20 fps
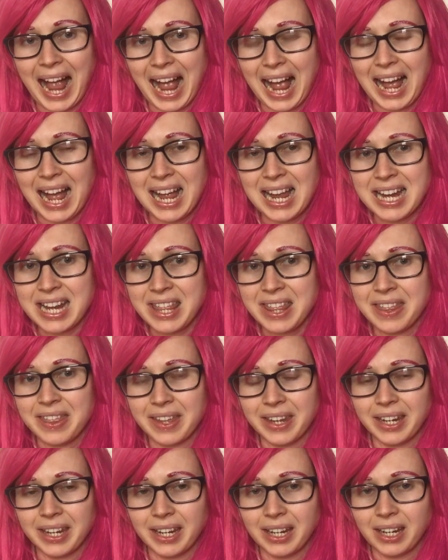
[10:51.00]
I
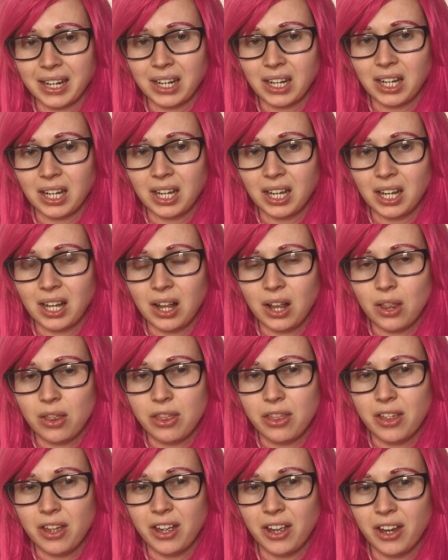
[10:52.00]
think
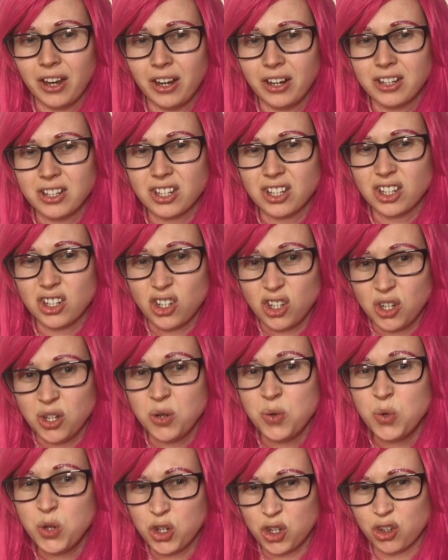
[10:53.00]
that
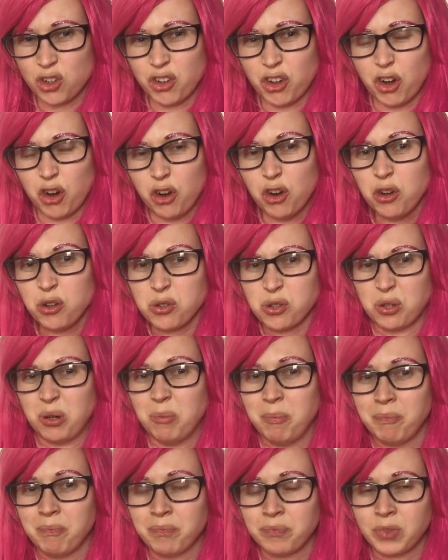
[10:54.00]
you should know
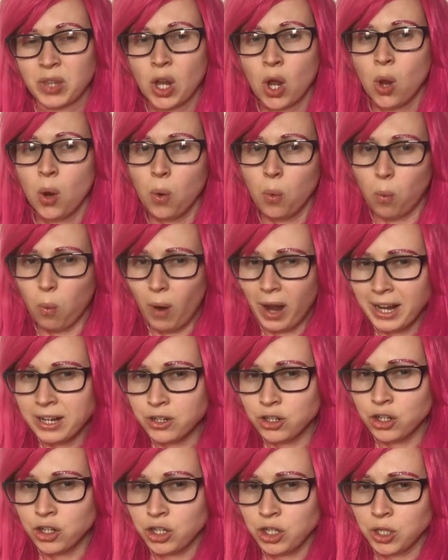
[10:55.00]
some. Why
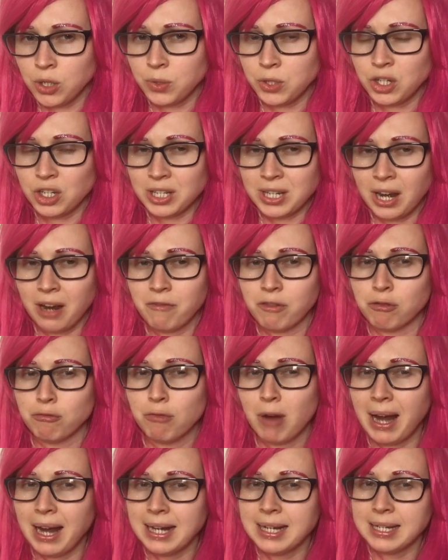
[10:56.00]
don't you just have a
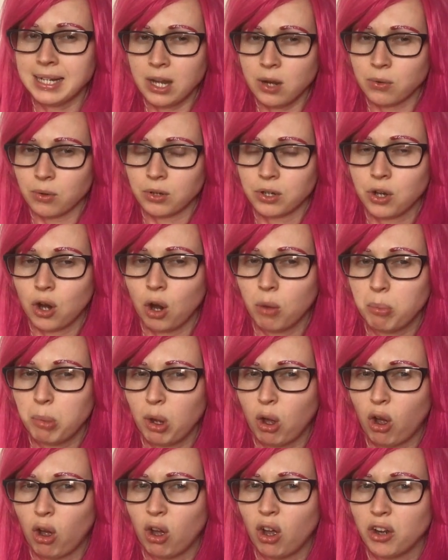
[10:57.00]
write down on your
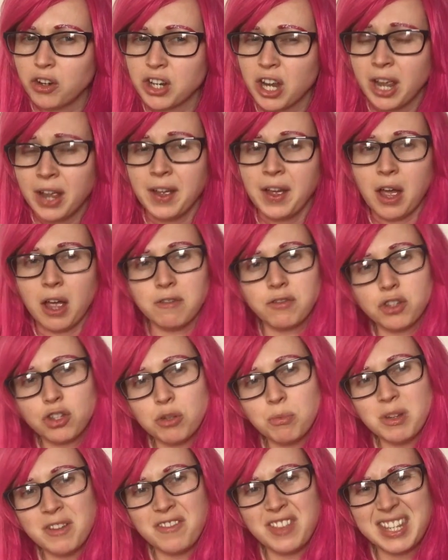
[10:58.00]
board of
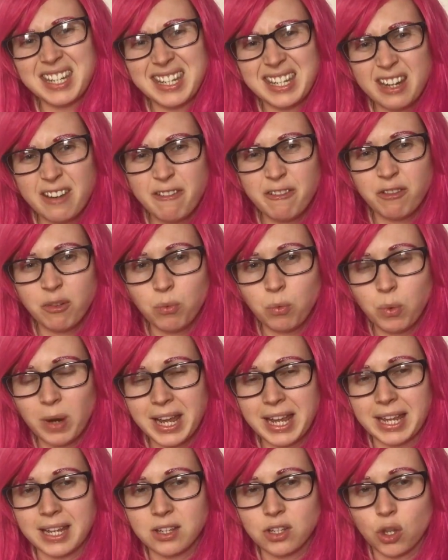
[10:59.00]
some of the different
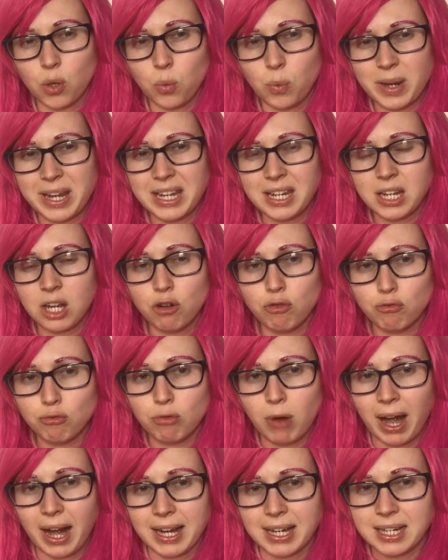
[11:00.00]
ways that we can
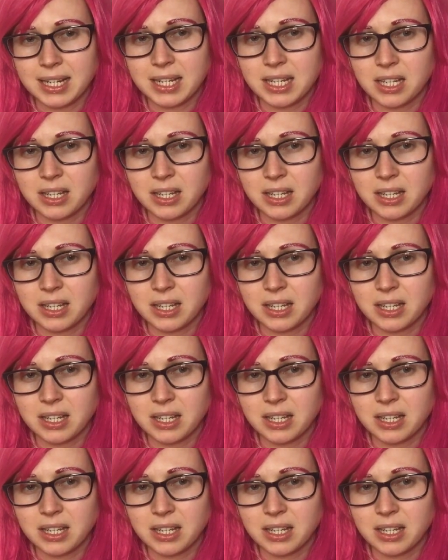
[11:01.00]
write